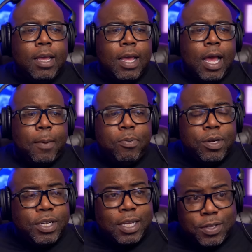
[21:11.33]
I
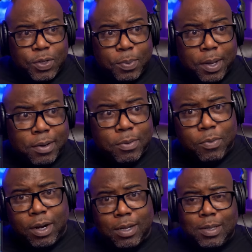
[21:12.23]
appreciate this man,
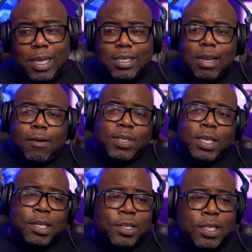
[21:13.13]
right? Because he has
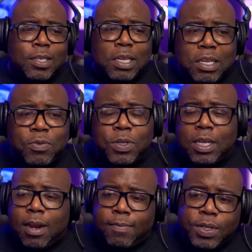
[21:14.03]
conversations, just interesting
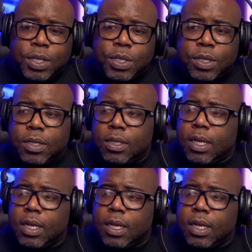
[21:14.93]
conversations.